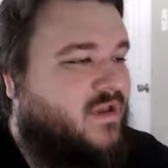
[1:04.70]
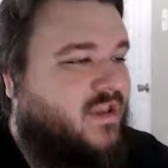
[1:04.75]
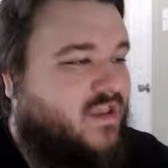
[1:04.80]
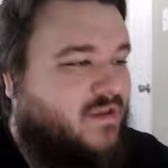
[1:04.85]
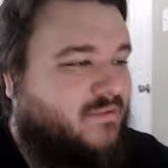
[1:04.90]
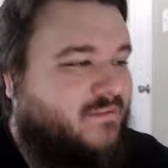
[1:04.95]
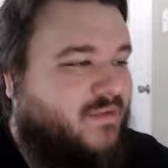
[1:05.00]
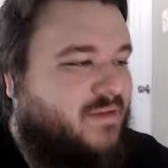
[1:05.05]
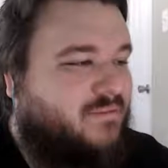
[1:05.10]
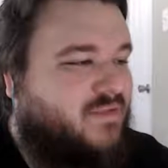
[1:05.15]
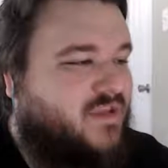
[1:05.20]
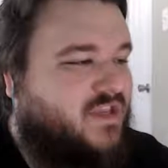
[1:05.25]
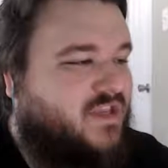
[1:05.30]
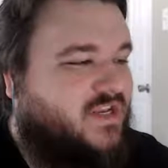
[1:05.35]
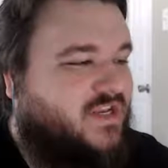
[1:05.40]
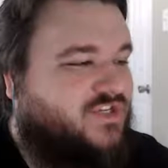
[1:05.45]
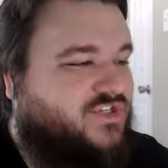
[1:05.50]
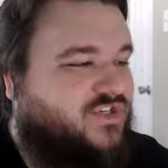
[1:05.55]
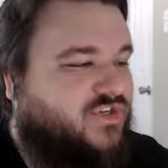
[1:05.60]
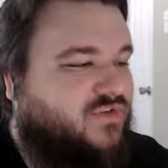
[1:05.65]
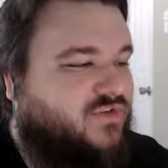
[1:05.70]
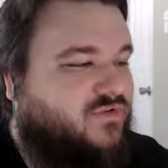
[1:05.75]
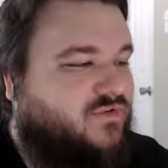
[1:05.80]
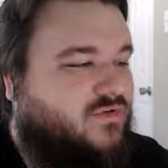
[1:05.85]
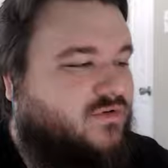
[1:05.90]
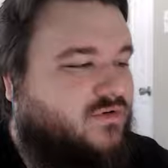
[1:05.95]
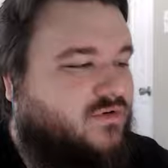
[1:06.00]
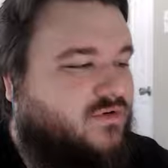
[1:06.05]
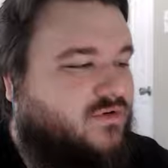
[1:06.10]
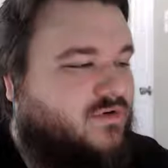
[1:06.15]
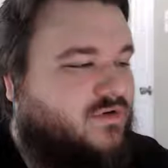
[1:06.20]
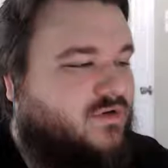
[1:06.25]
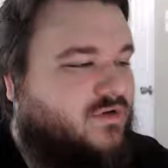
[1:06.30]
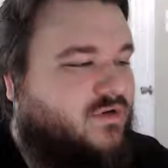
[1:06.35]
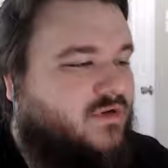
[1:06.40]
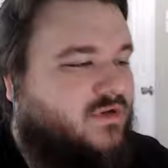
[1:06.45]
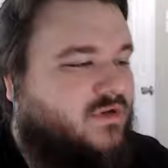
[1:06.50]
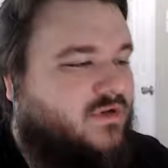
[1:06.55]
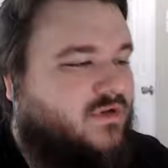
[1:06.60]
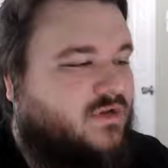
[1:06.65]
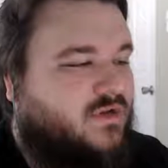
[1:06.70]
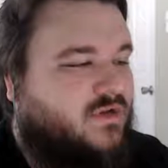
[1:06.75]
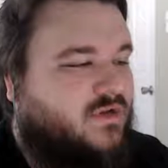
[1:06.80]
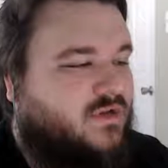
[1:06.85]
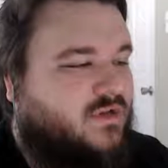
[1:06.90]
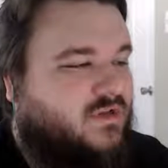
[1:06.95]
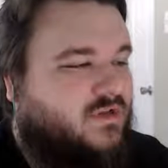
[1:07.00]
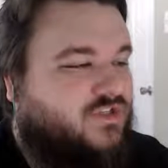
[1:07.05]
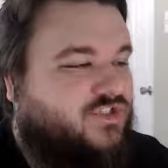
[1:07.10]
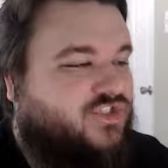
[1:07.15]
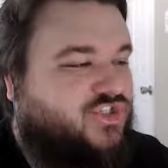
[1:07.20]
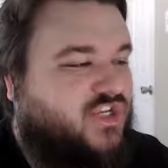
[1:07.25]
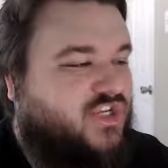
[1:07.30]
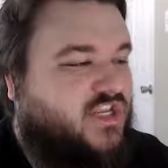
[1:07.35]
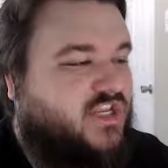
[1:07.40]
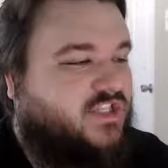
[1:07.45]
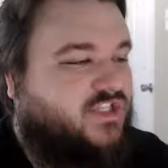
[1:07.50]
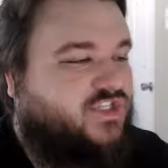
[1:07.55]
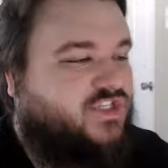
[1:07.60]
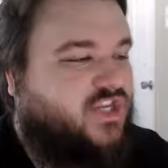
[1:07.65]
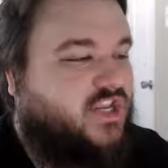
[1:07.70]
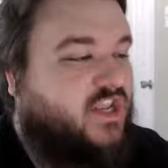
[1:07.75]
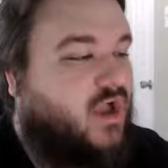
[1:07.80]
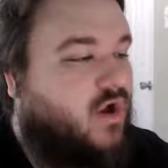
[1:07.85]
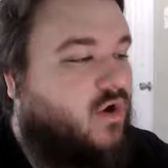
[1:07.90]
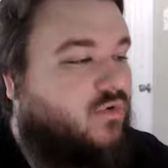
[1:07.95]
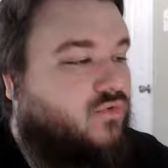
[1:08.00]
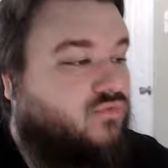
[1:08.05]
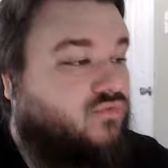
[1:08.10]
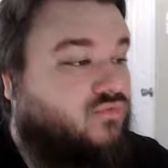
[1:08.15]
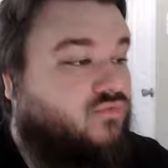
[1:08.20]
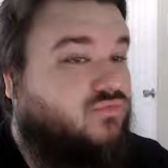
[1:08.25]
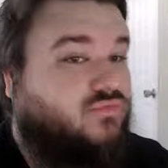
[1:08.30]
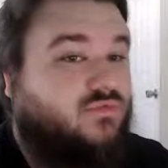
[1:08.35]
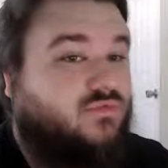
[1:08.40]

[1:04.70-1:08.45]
it might be an issue. Let's cheat, let's cheat. Oh,